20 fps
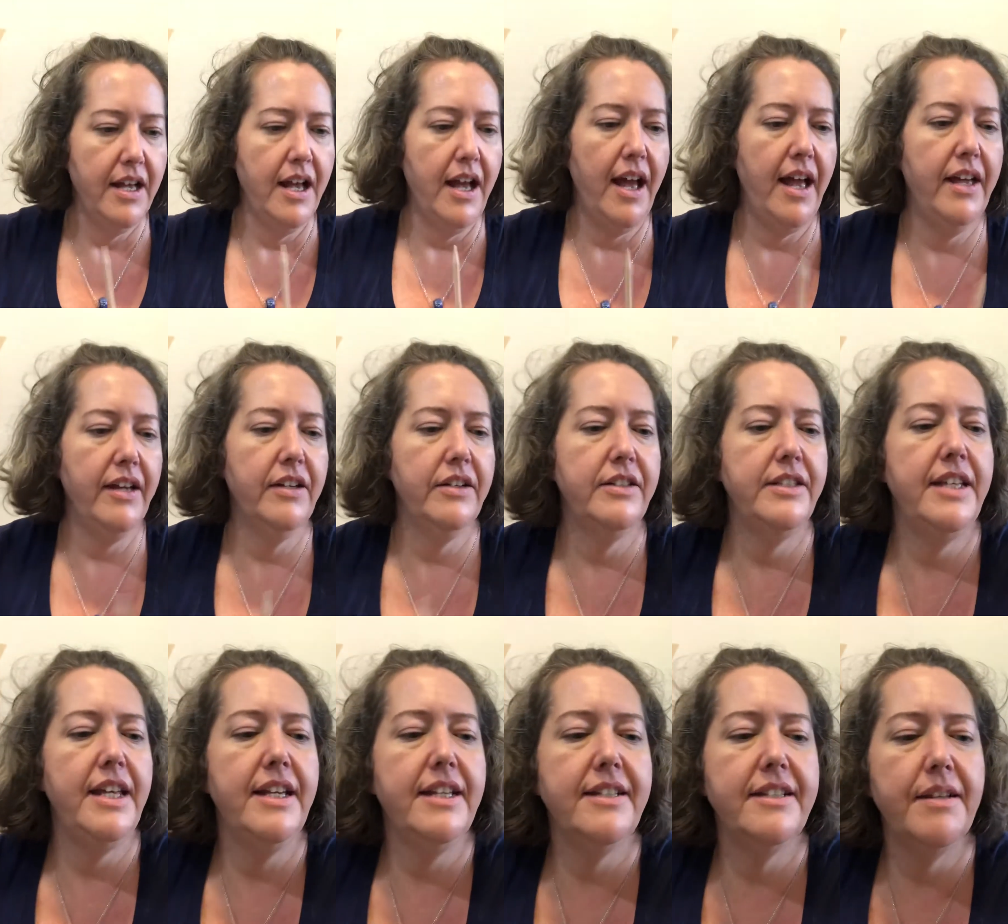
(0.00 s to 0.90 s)
I could
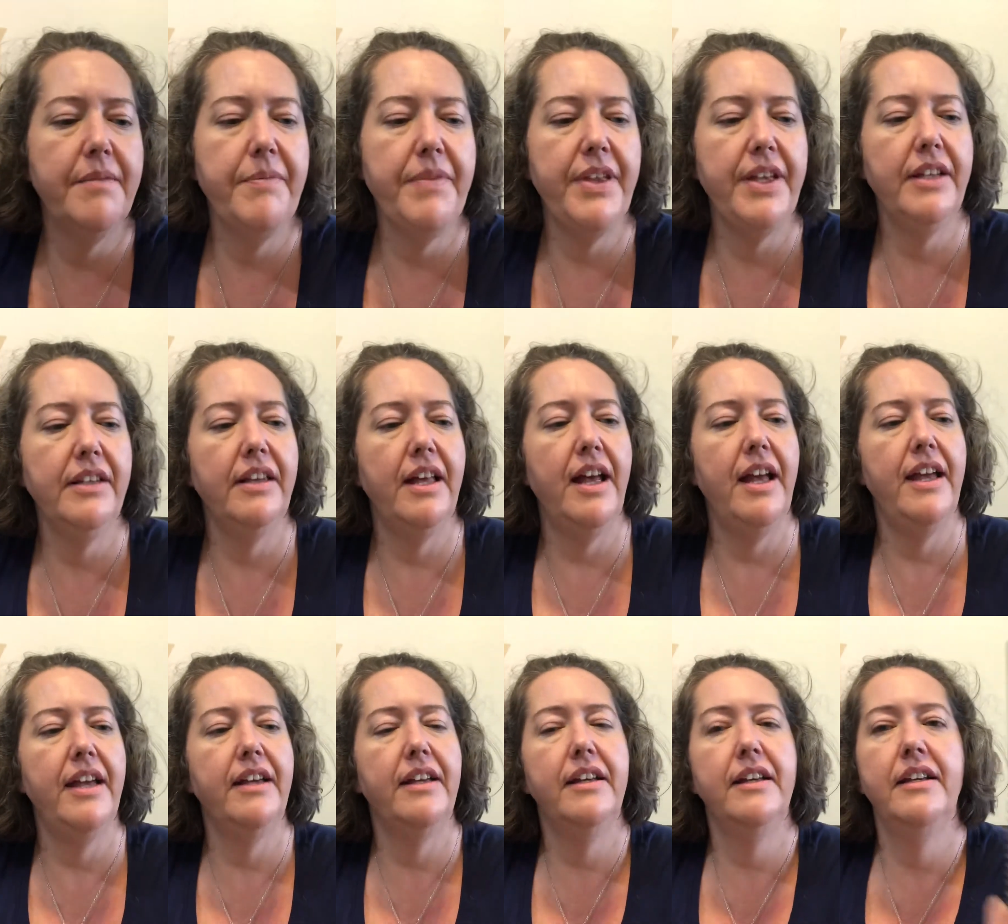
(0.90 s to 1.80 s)
take something
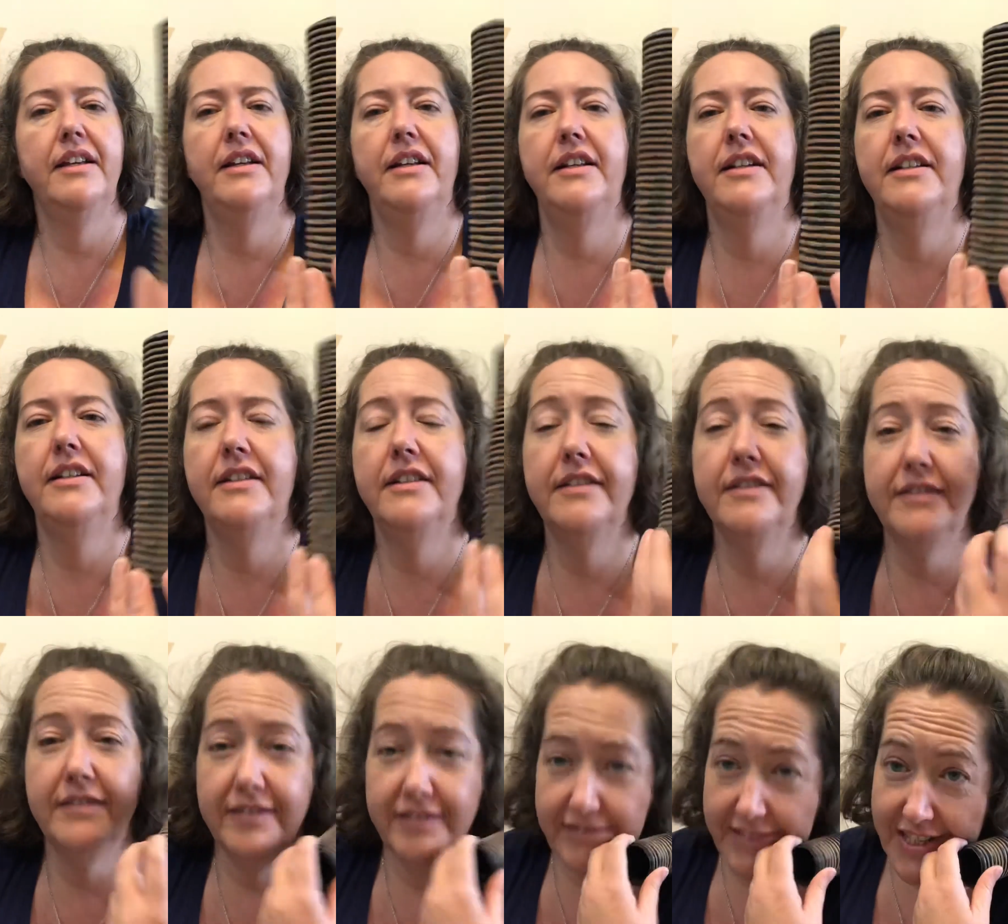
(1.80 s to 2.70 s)
like,
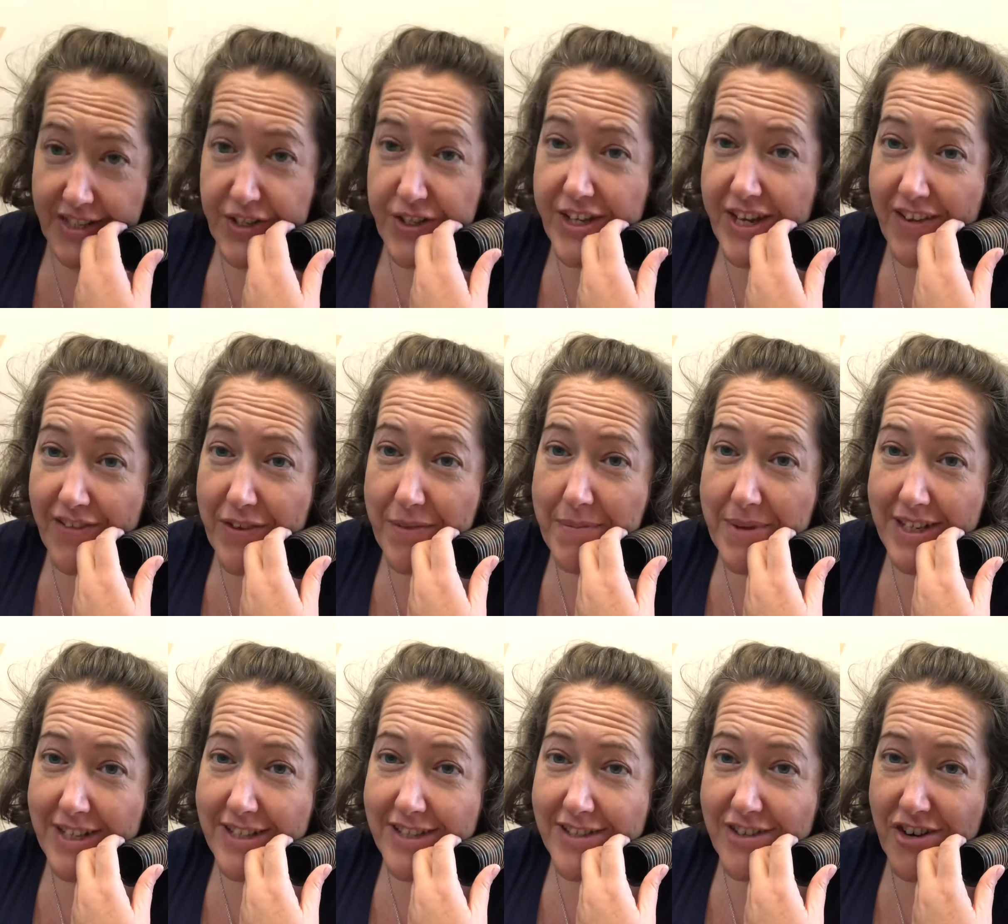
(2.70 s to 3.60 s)
I told you I have the
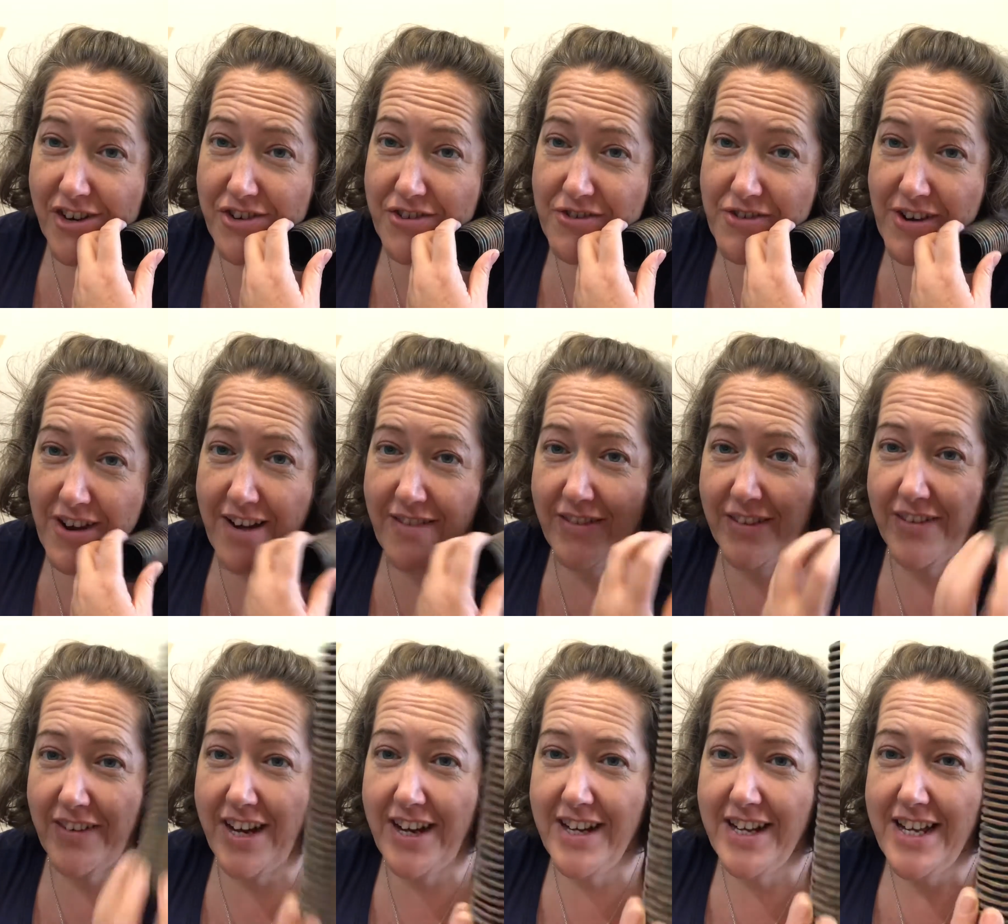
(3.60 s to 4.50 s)
biggest trunk drawer ever,
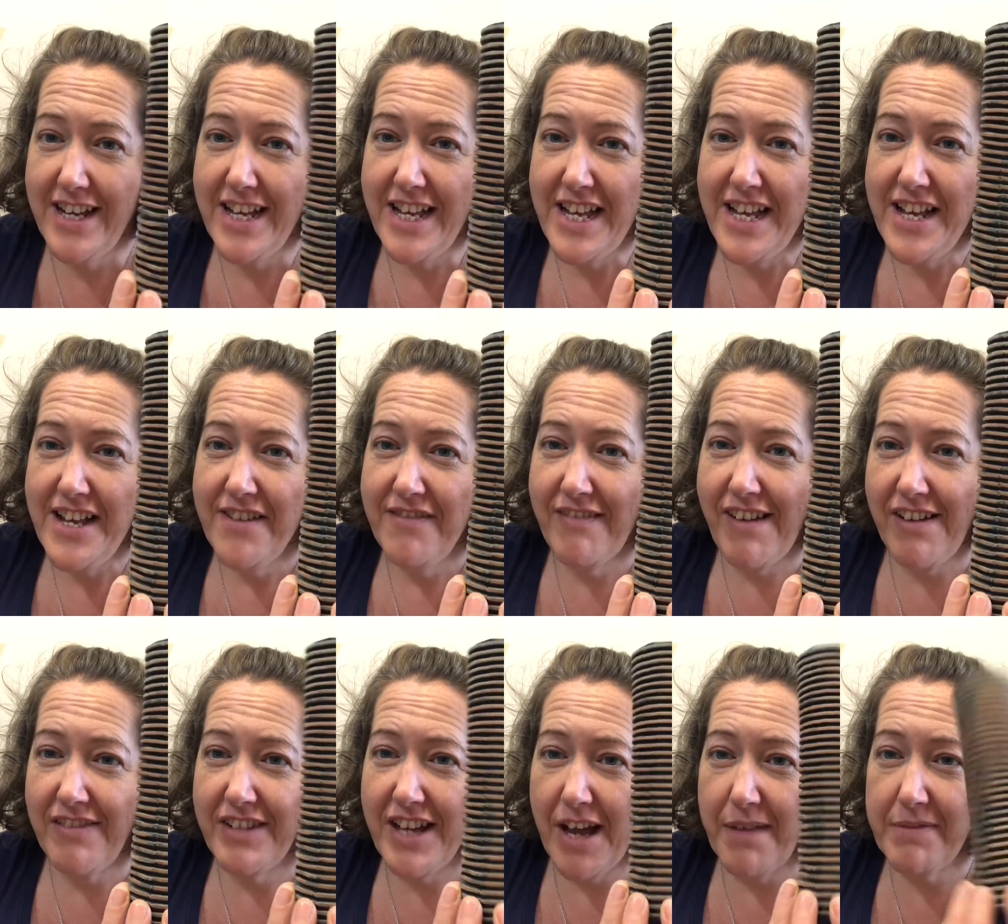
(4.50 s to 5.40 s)
right?
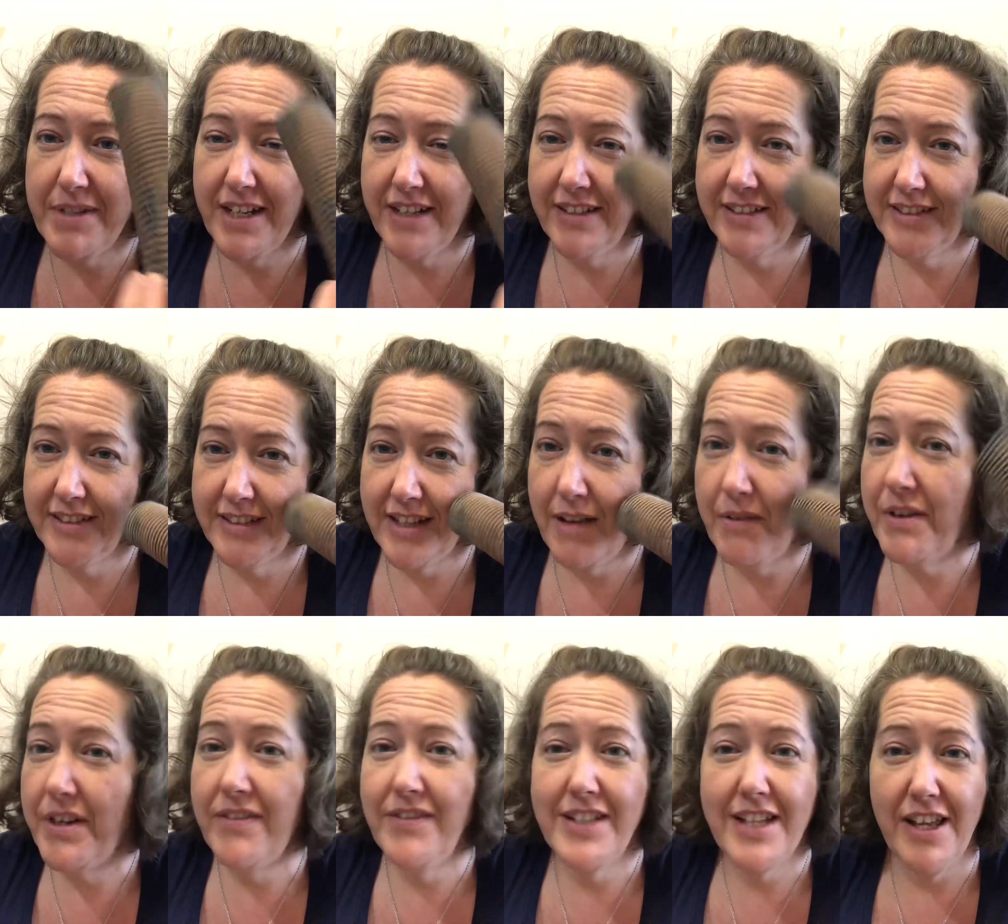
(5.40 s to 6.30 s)
Found object. I won't
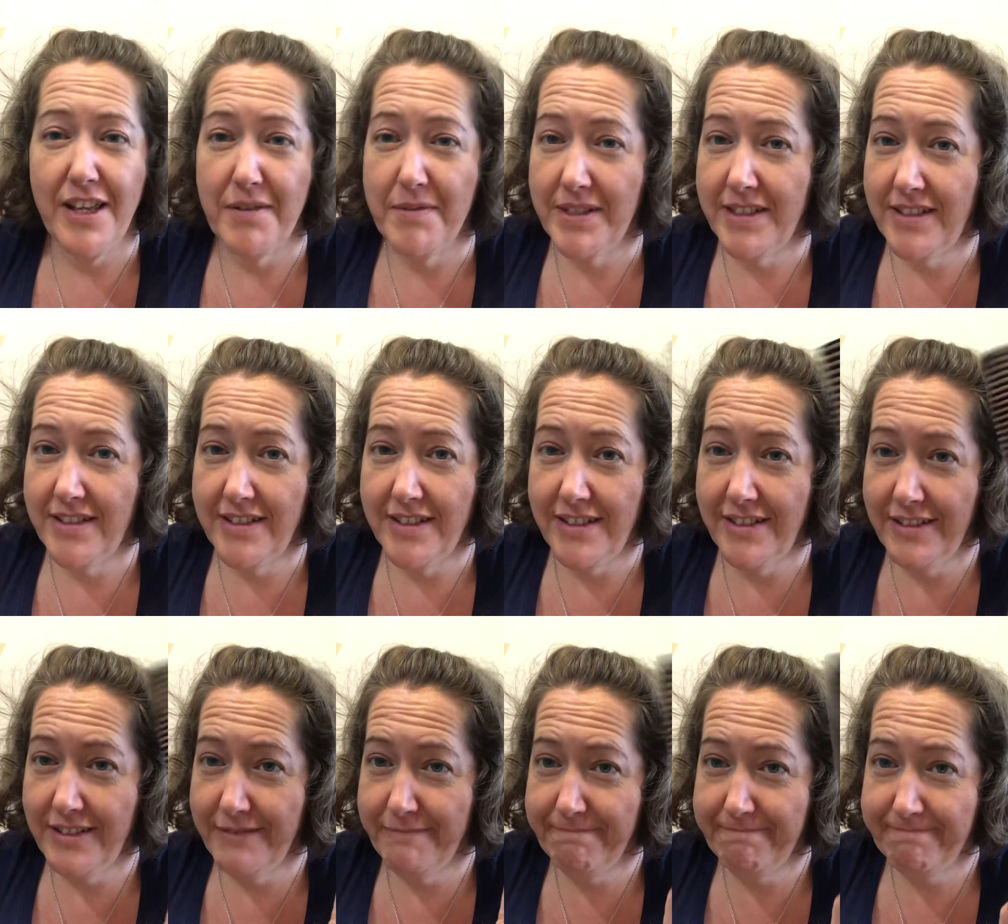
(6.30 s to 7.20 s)
even tell you what this
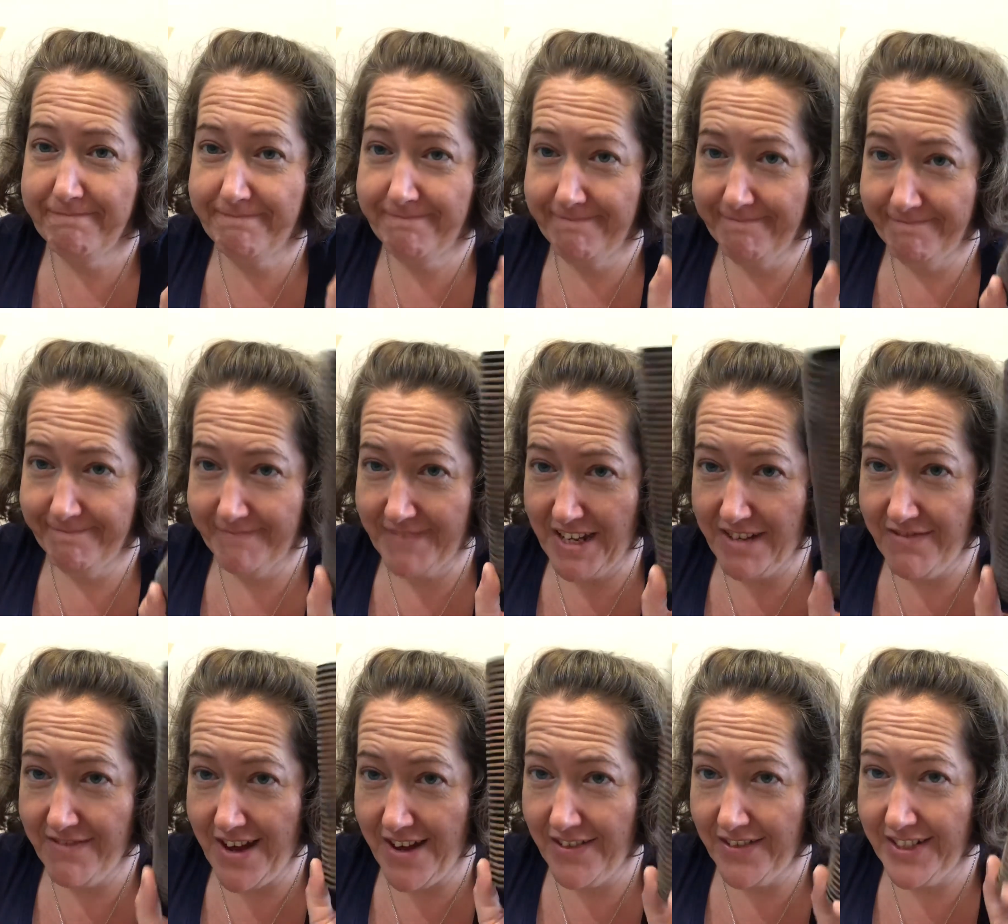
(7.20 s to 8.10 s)
is. I
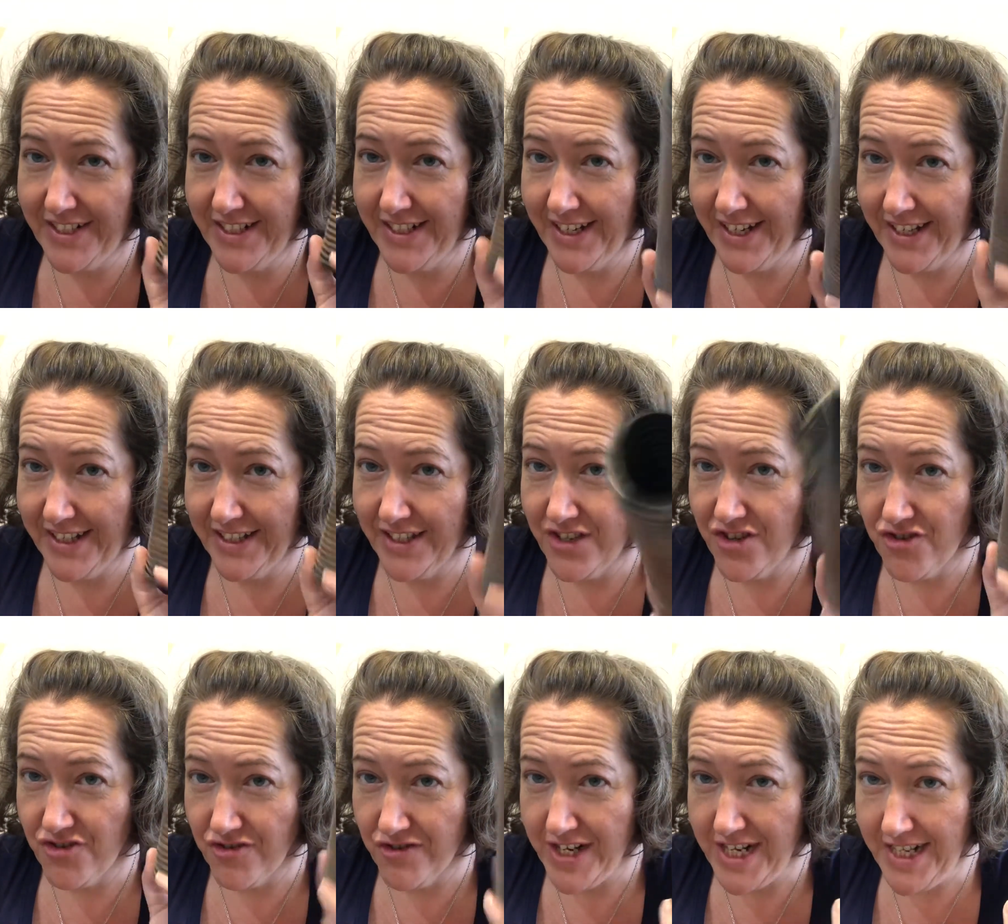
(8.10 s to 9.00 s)
found it on the
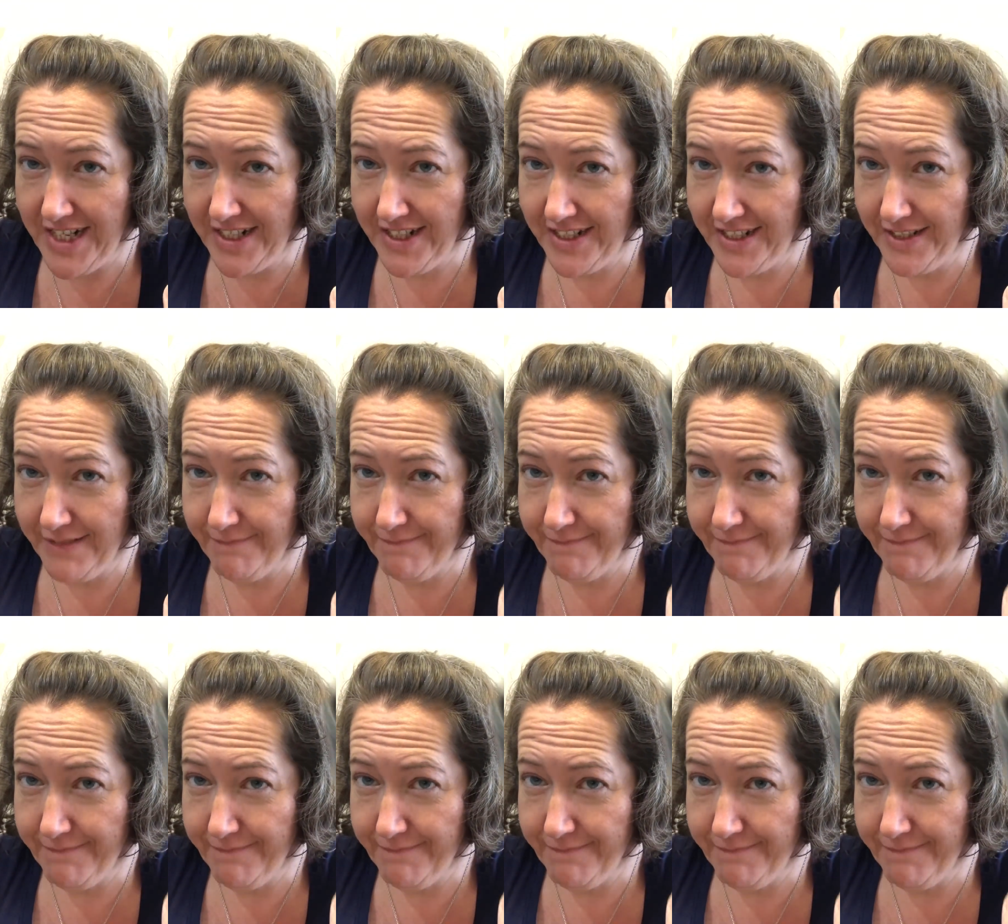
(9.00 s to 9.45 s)
street.